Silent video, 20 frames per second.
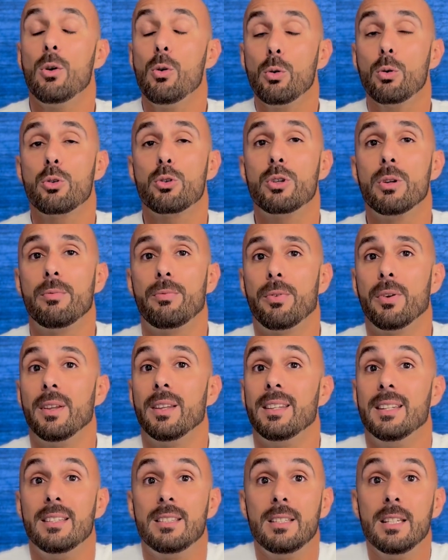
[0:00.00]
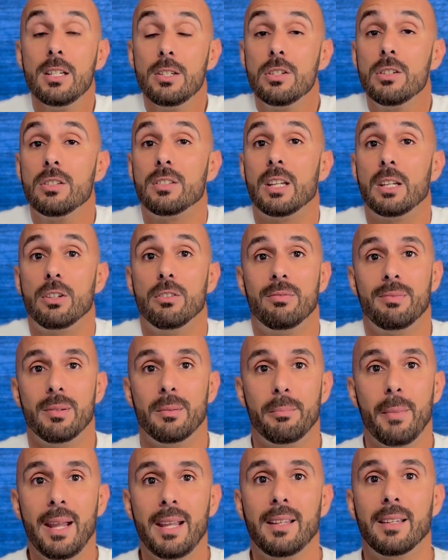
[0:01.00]
ownership for the decisions that you've
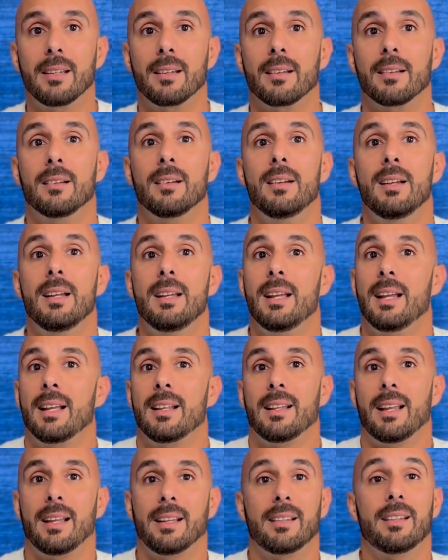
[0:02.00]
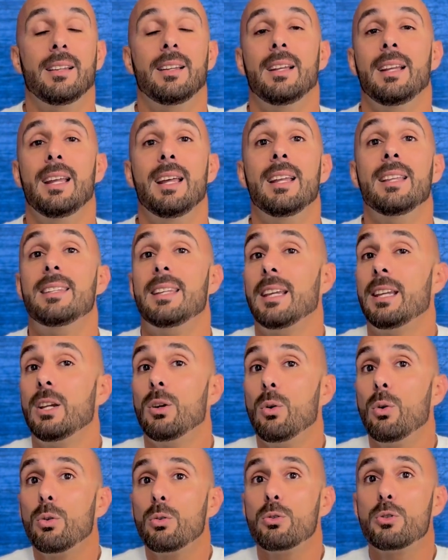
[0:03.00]
been making, and like taking
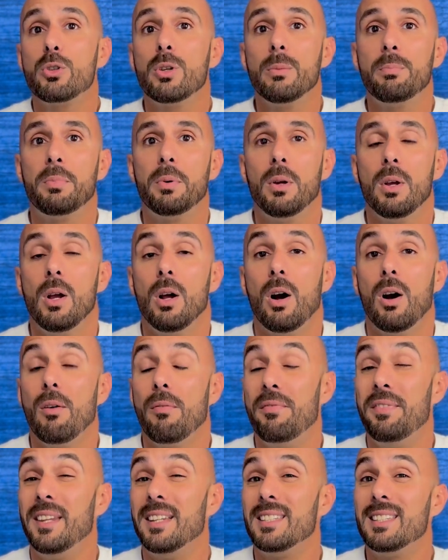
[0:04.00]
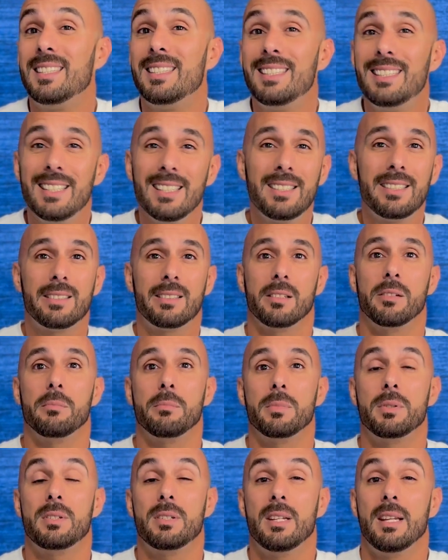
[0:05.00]
ownership of the
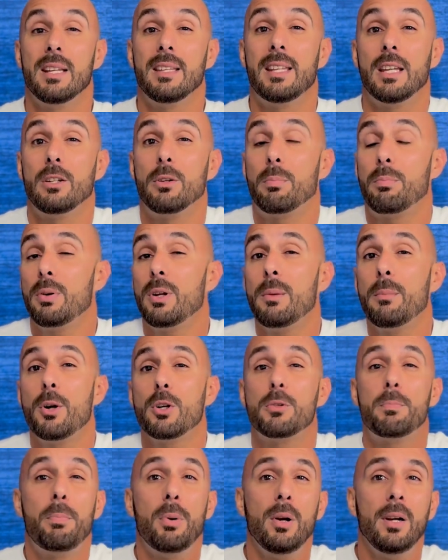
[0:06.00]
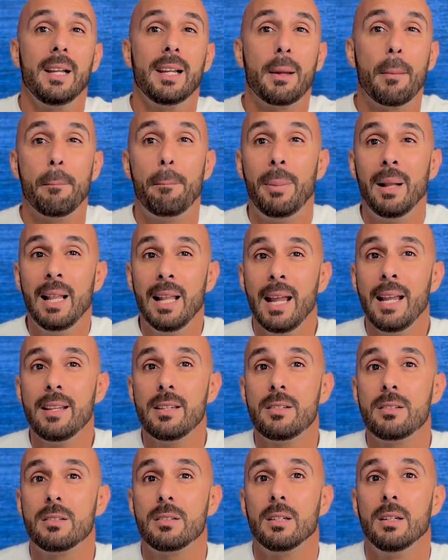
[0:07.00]
systems that you're pretty much putting in
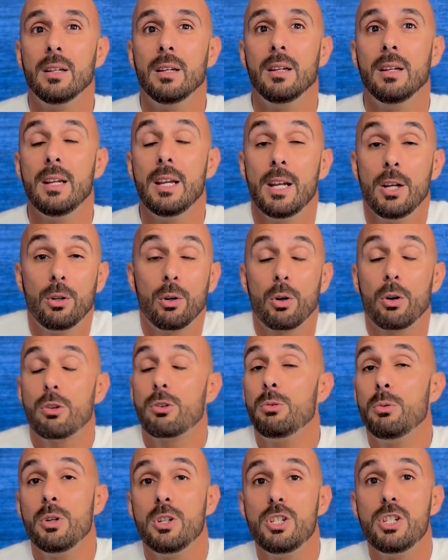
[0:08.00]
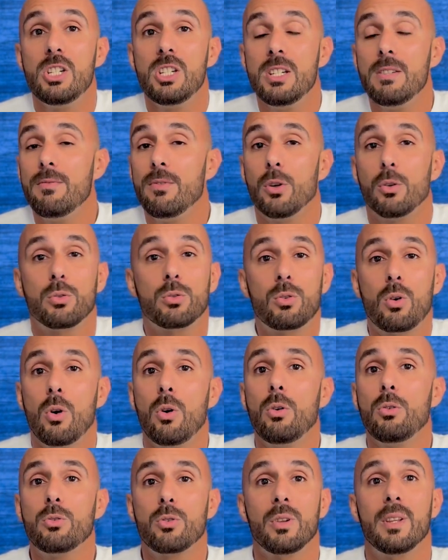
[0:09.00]
place in order to achieve those
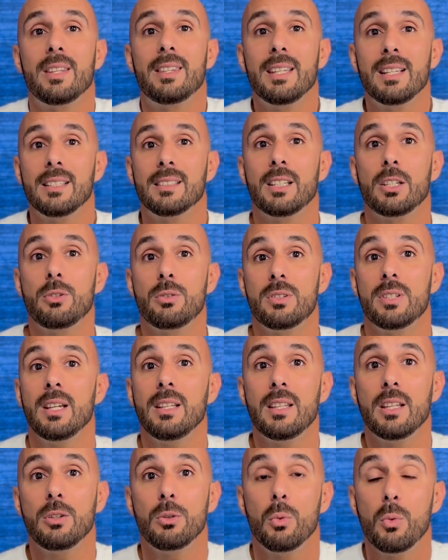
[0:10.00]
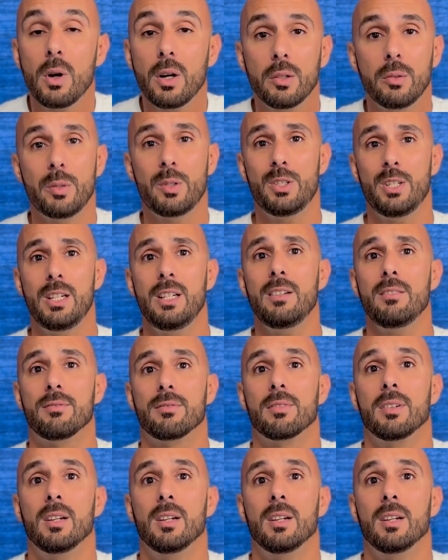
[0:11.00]
goals or the things that you say that you want to achieve.